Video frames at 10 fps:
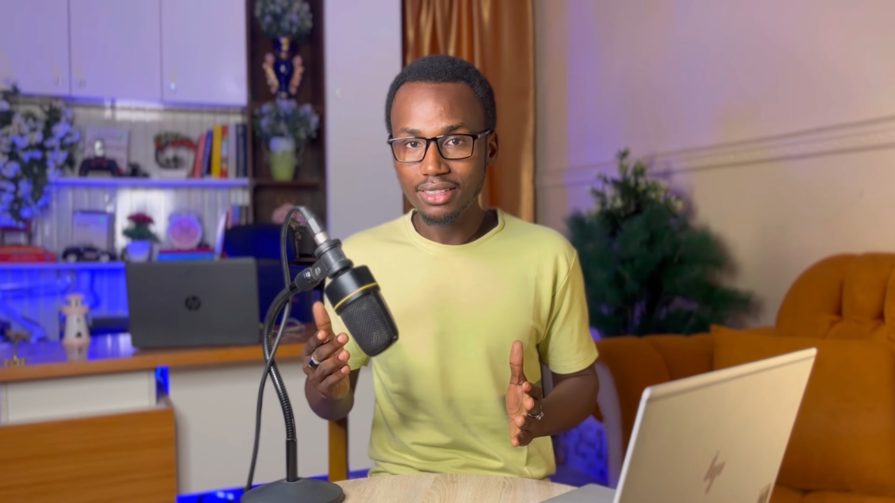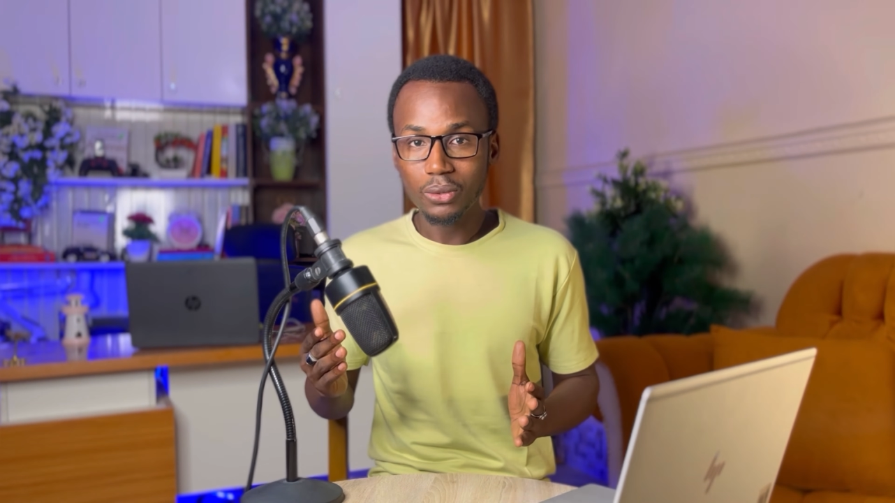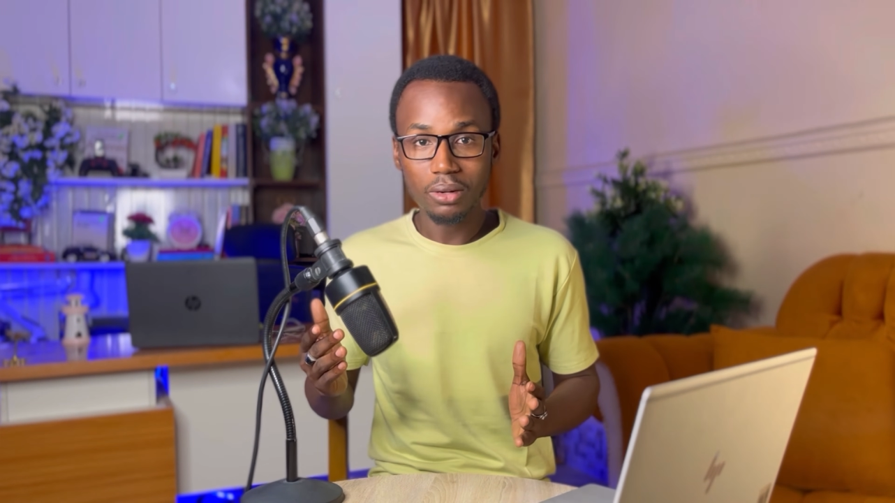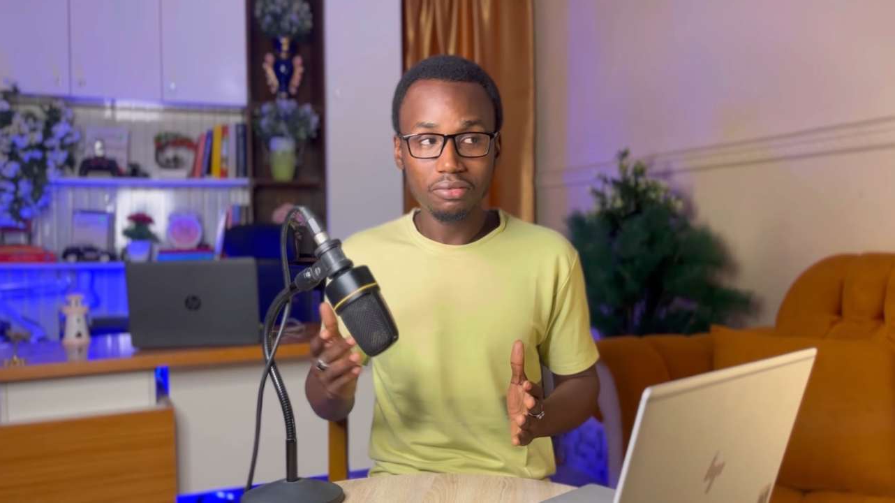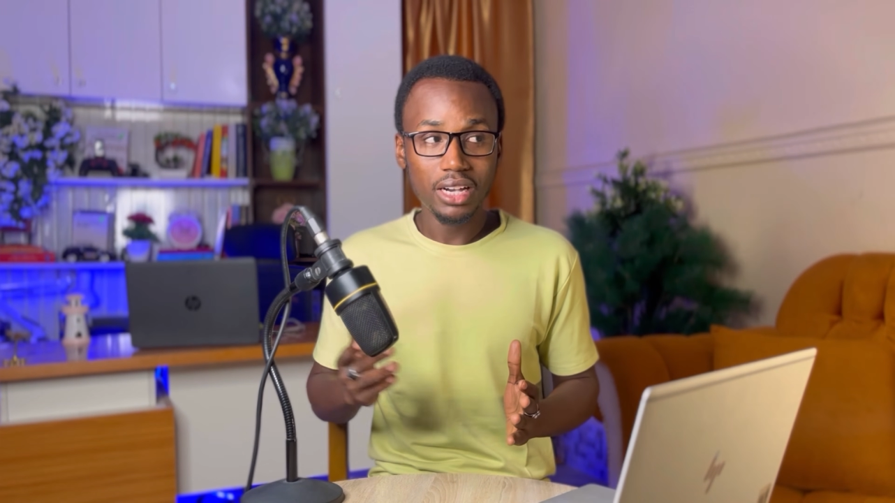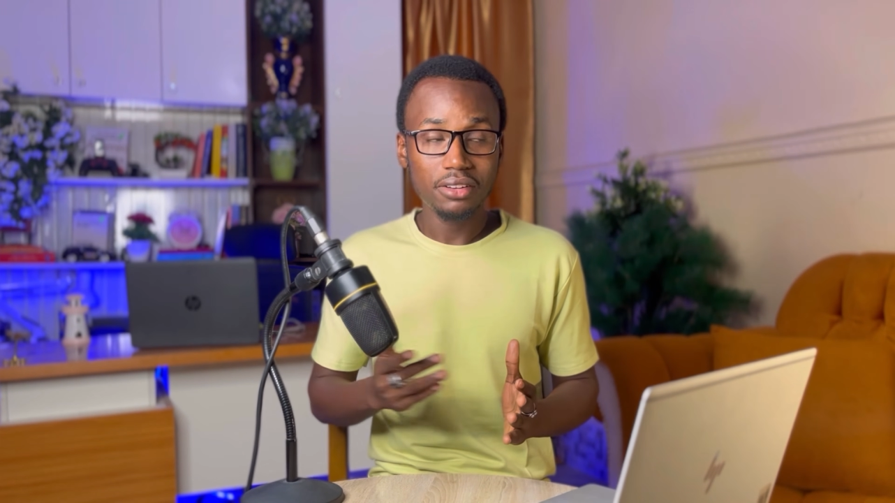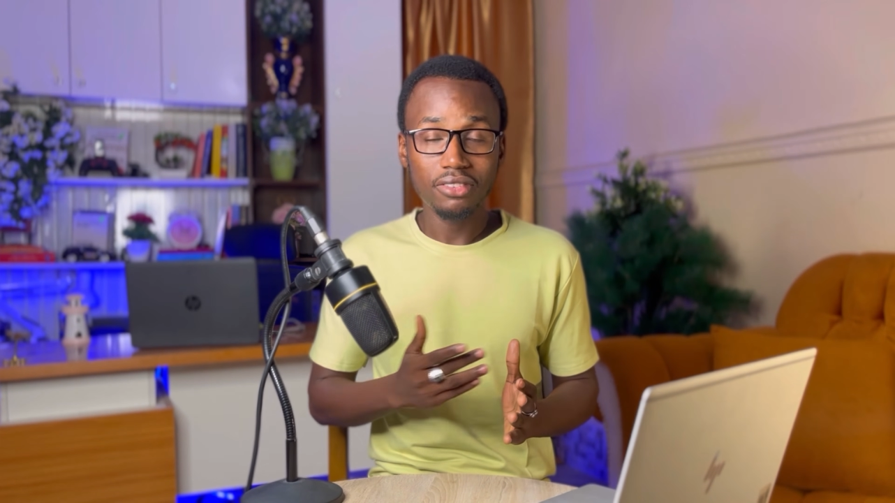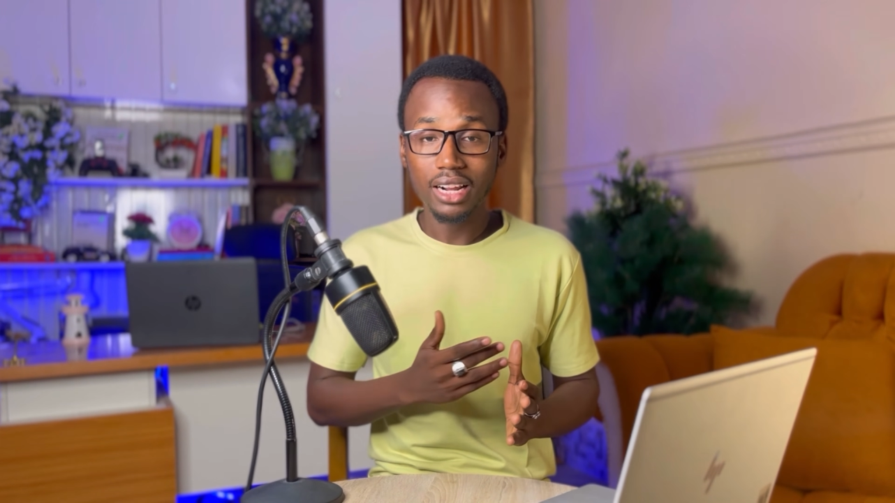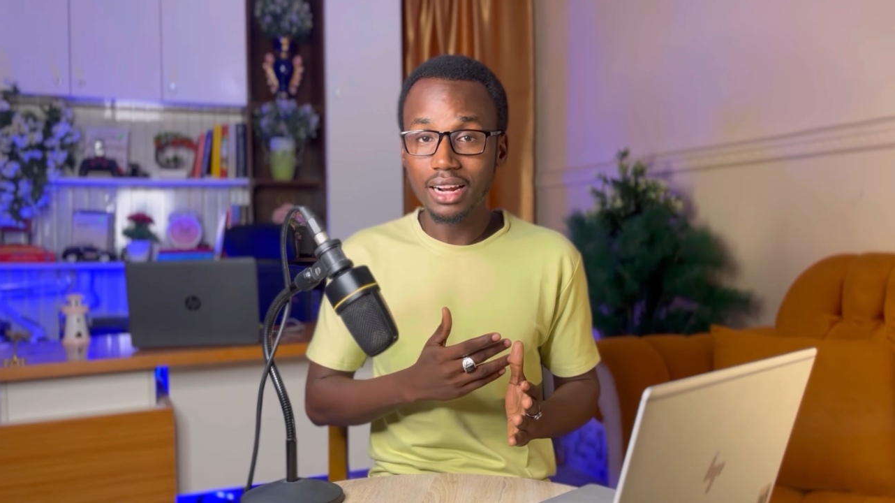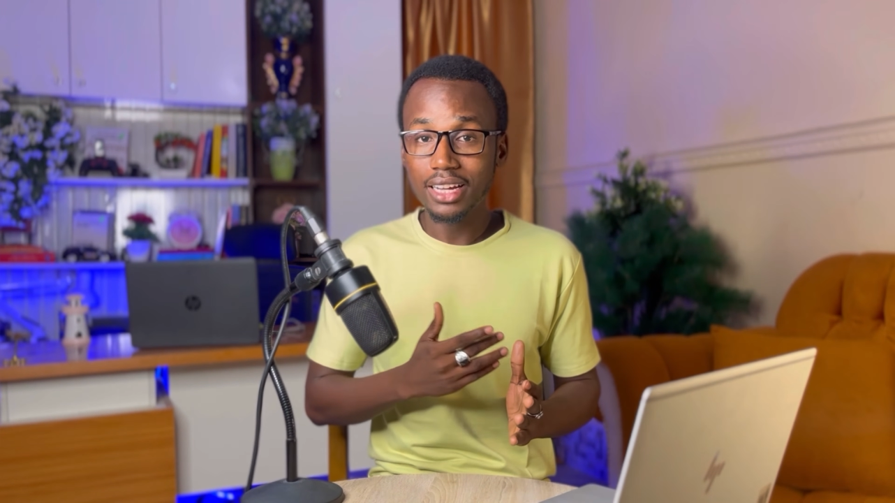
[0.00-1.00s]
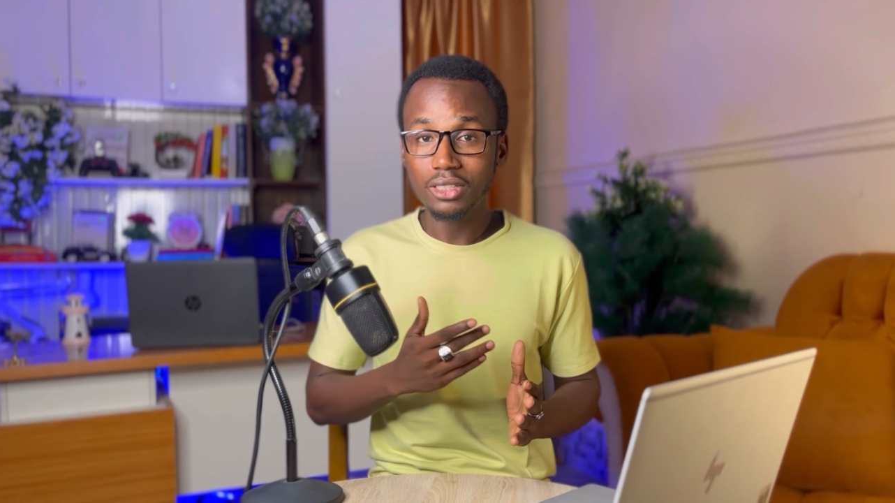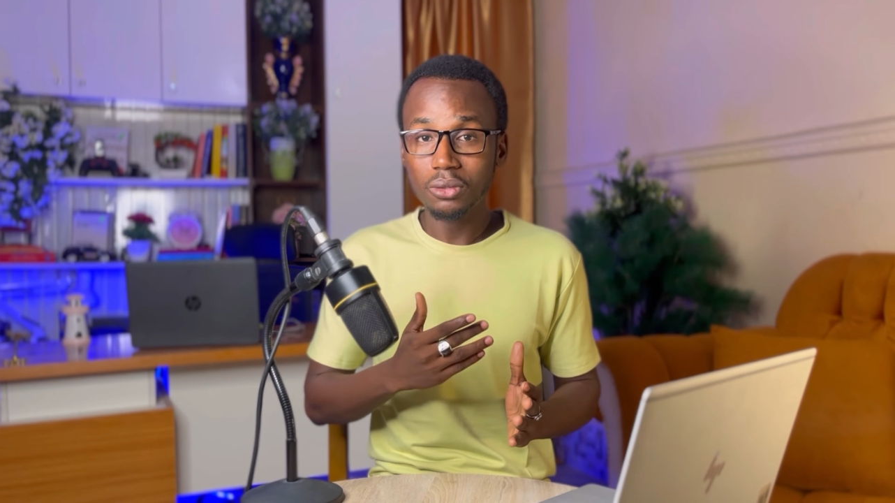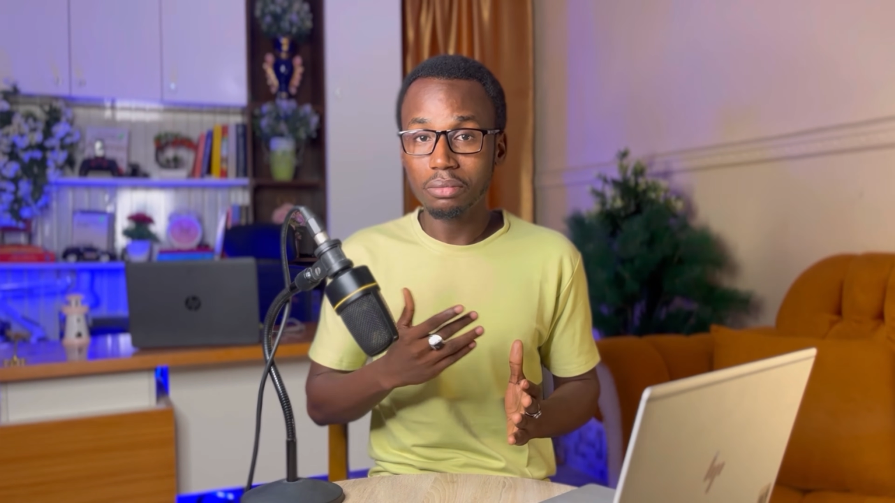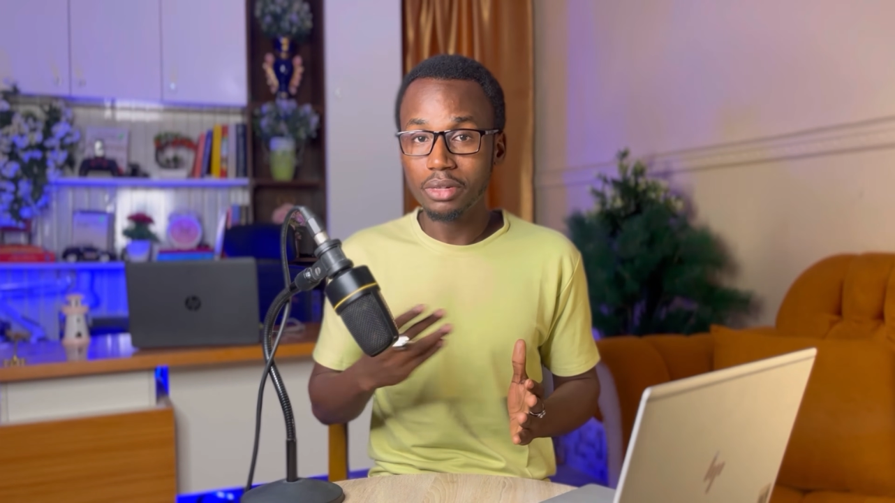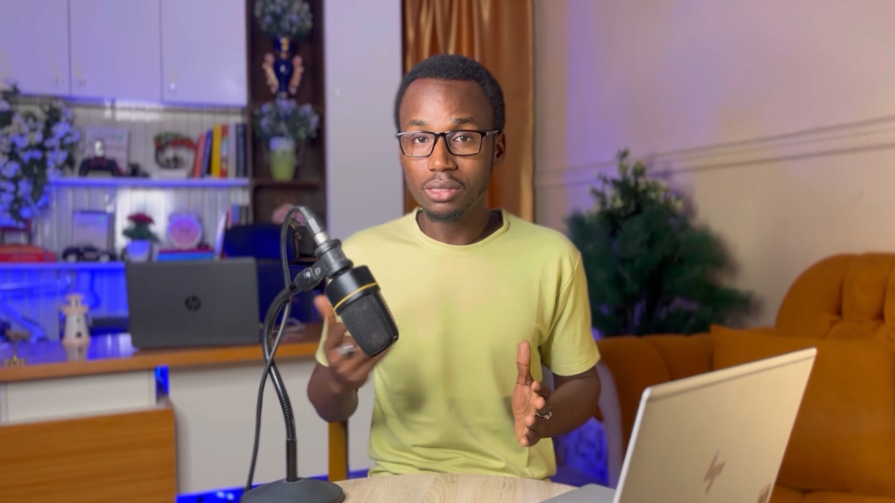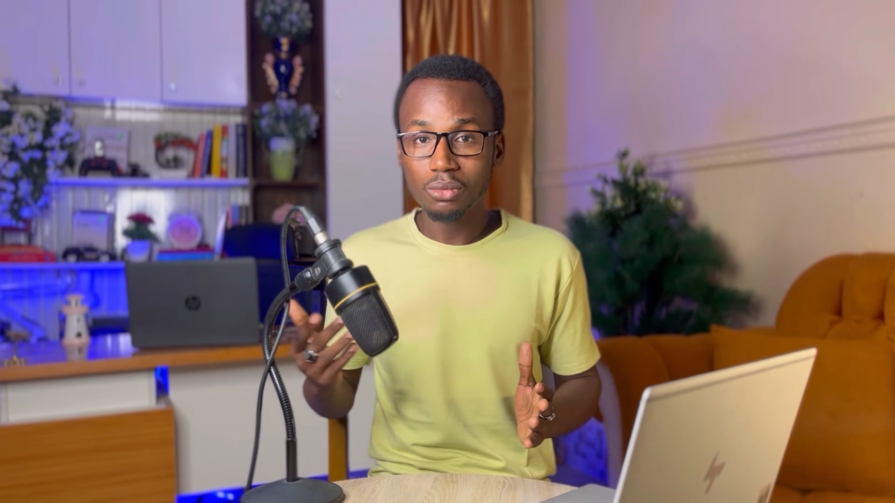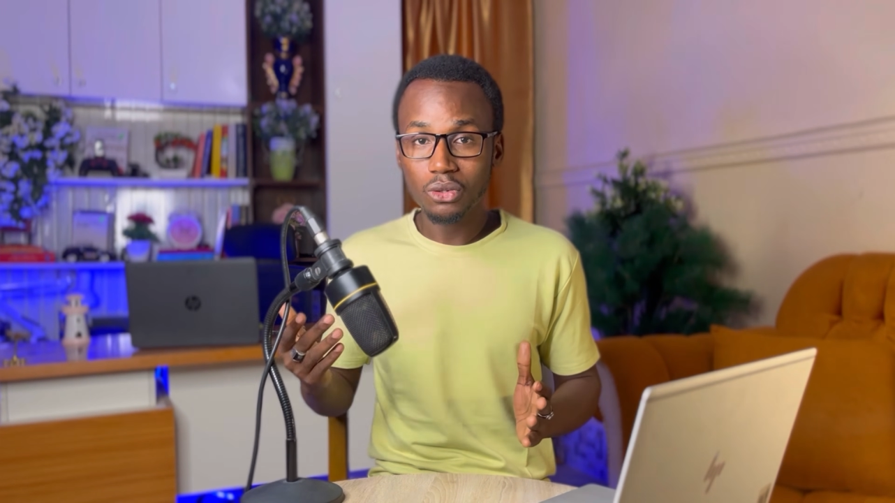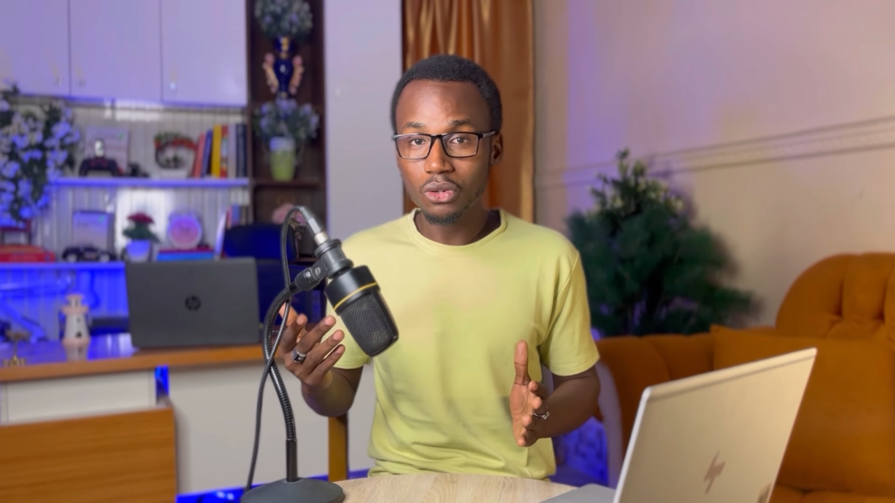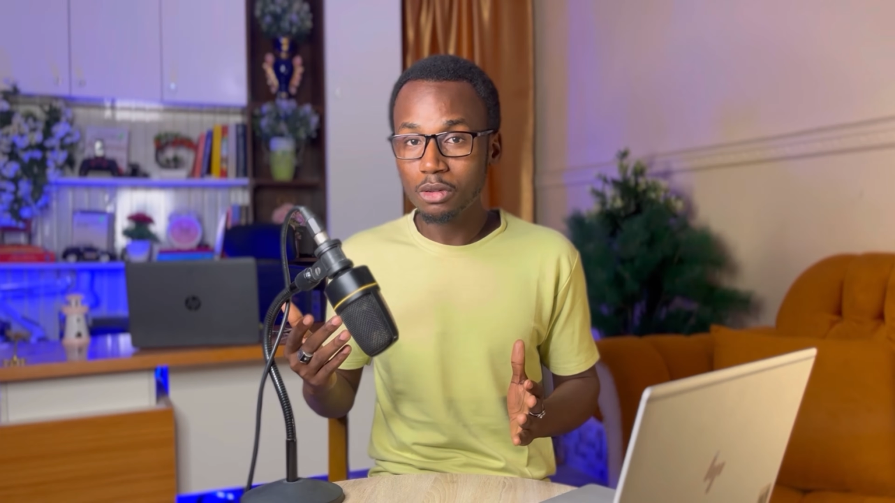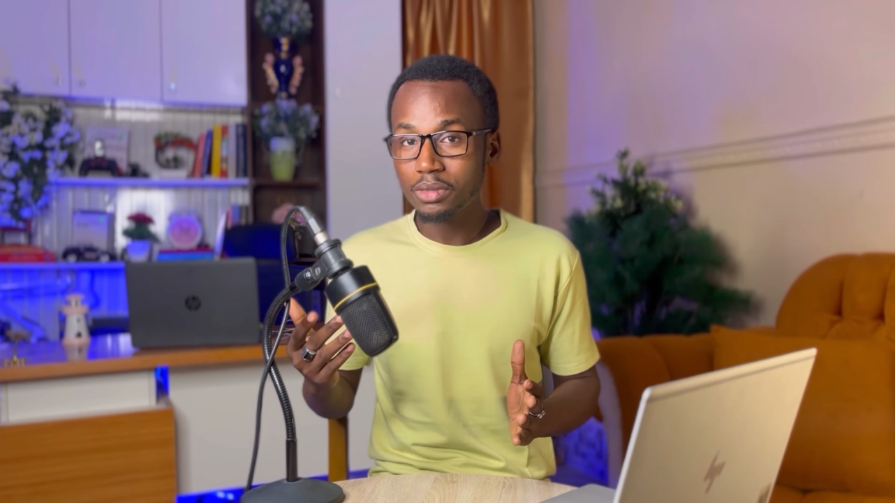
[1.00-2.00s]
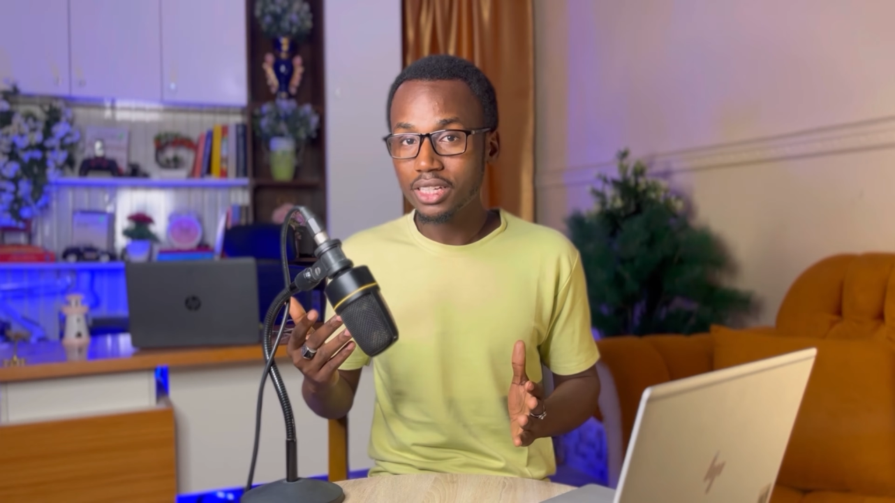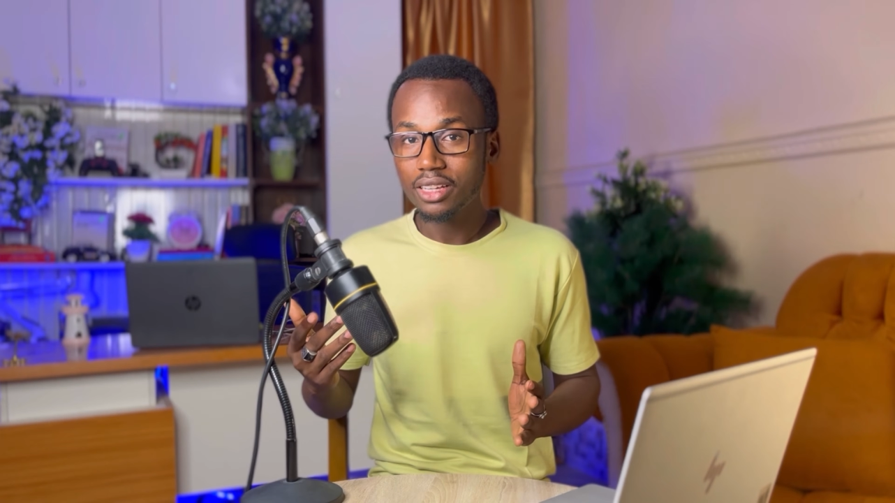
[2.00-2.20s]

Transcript: You can find for client on Facebook groups.